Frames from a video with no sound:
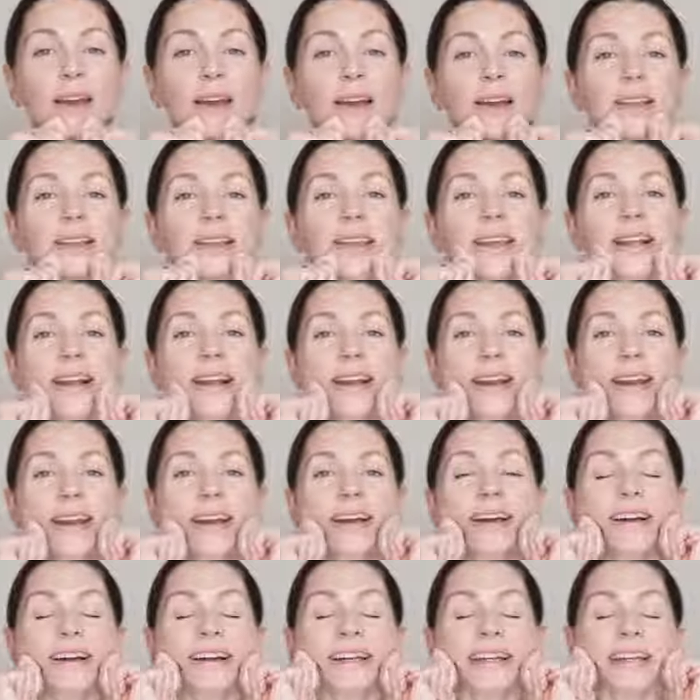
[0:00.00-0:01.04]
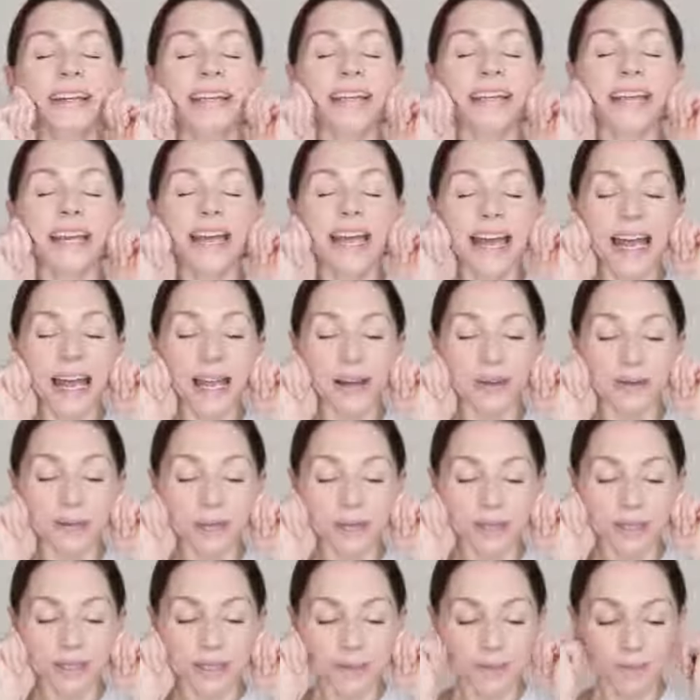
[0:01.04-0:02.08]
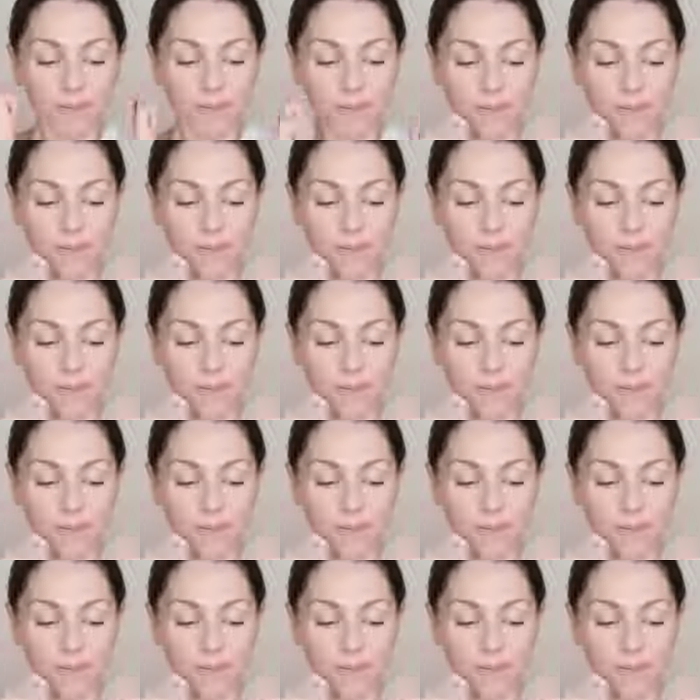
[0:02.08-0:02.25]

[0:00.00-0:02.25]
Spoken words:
And then gliding out.